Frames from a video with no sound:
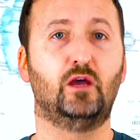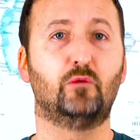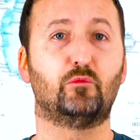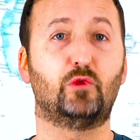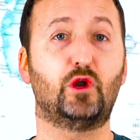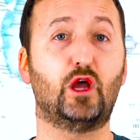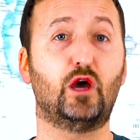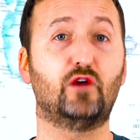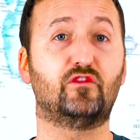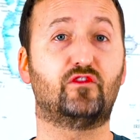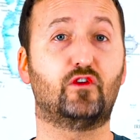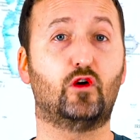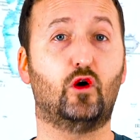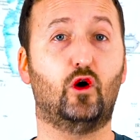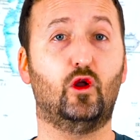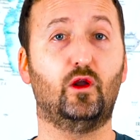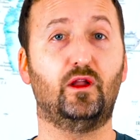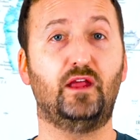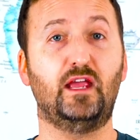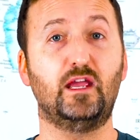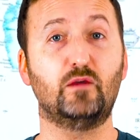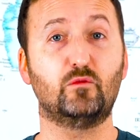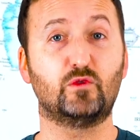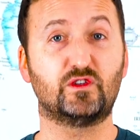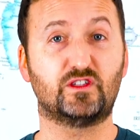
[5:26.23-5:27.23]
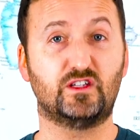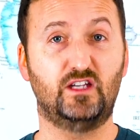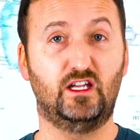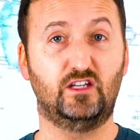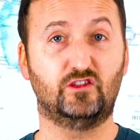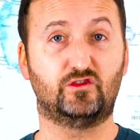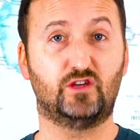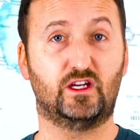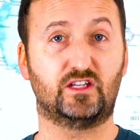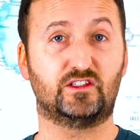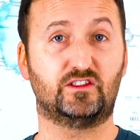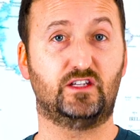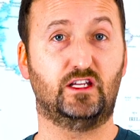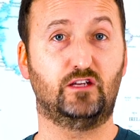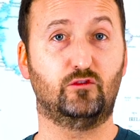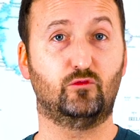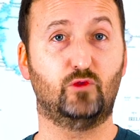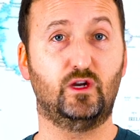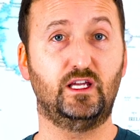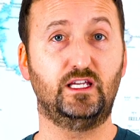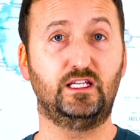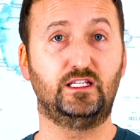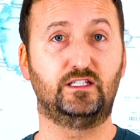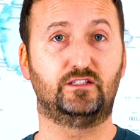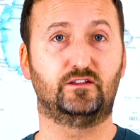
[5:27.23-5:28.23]
but overall it was an interesting
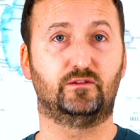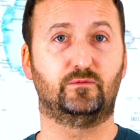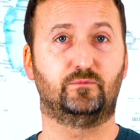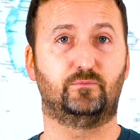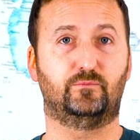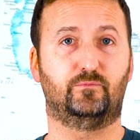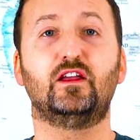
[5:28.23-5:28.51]
read.